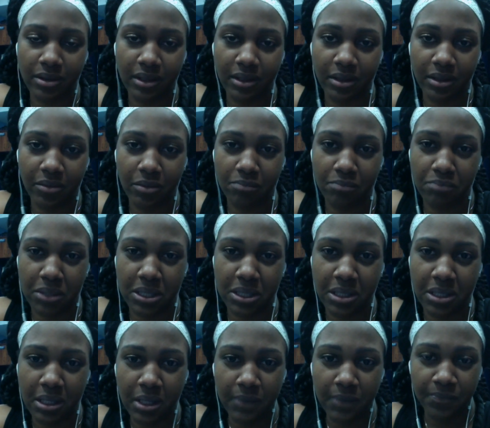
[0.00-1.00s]
would
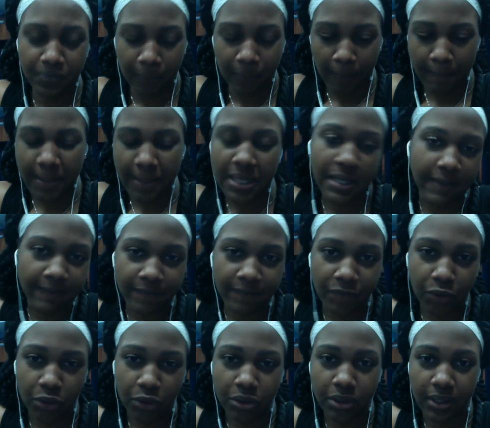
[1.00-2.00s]
be
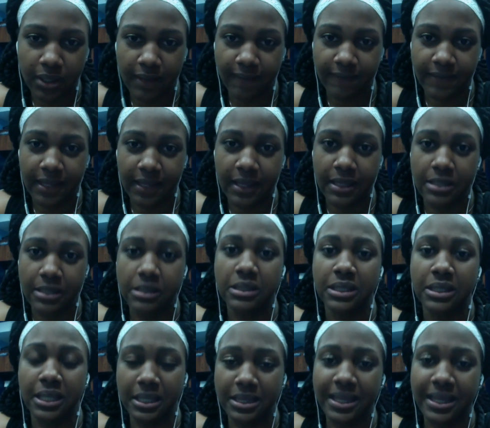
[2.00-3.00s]
meaningful if they
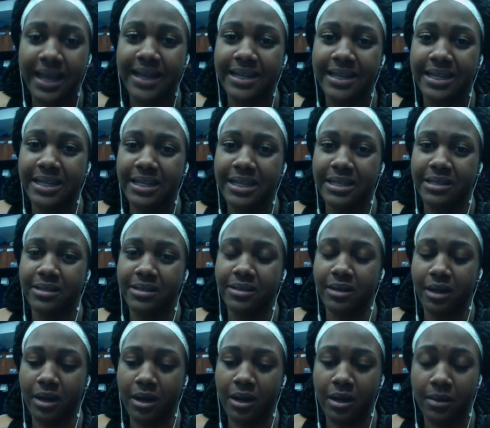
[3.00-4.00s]
did that in
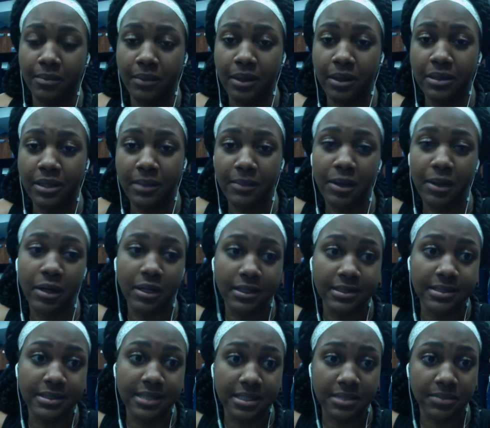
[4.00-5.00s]
the
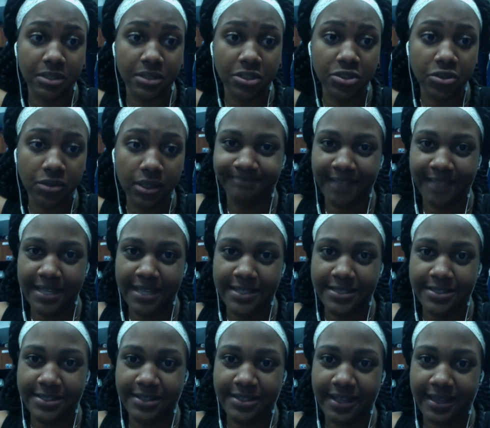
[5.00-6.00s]
American Sesame Street.
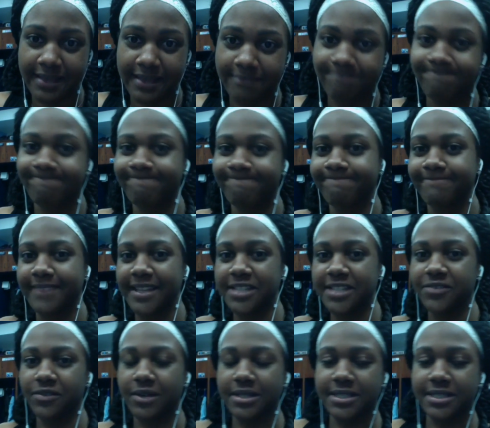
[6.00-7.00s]
So yeah,
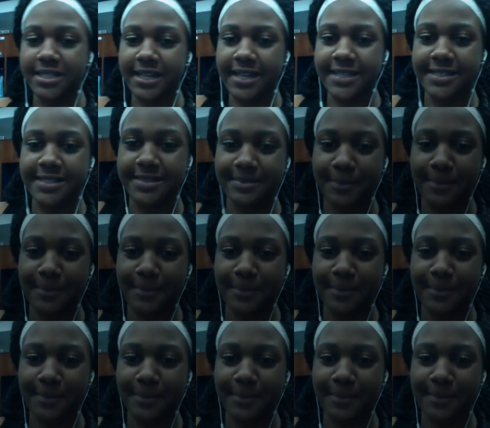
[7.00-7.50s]
thanks for watching, guys.